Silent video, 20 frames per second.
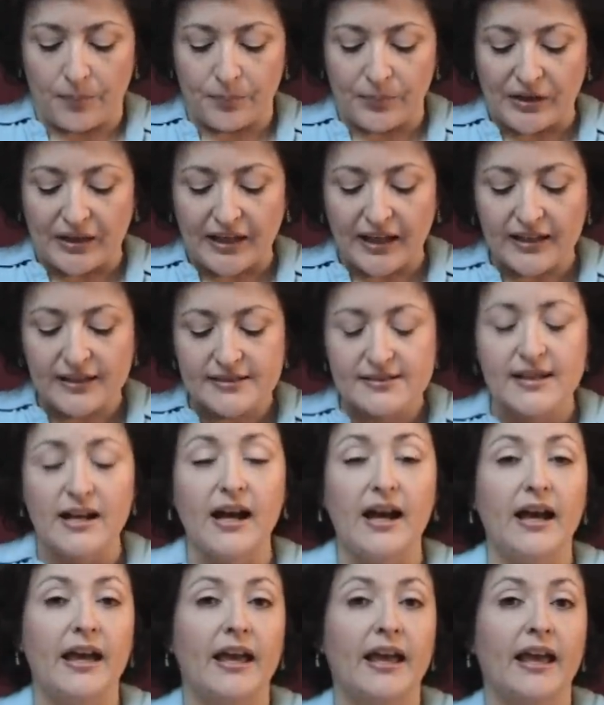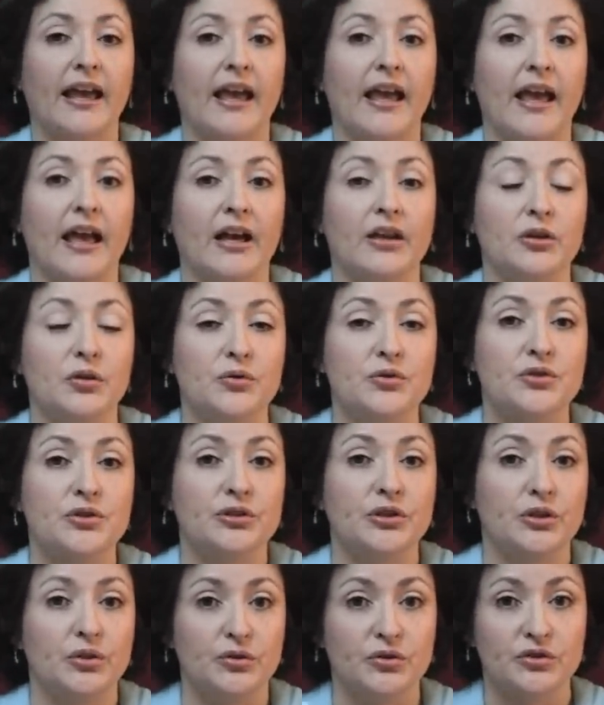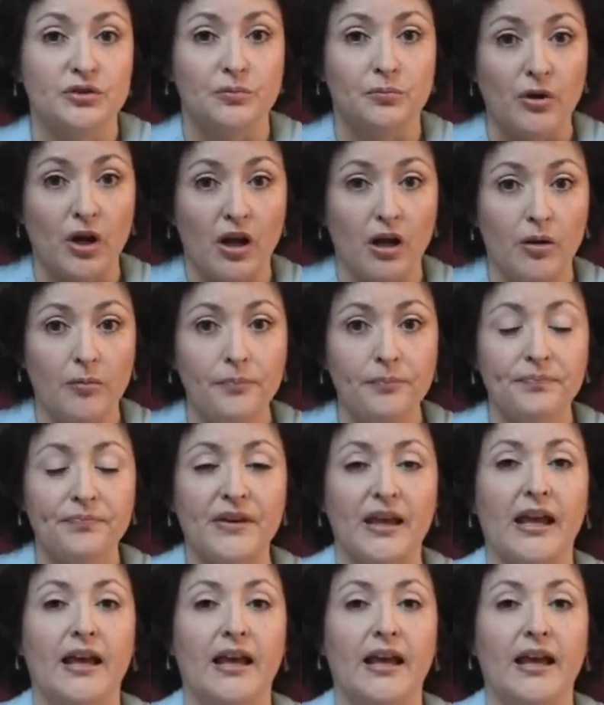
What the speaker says: Because I usually use the balm,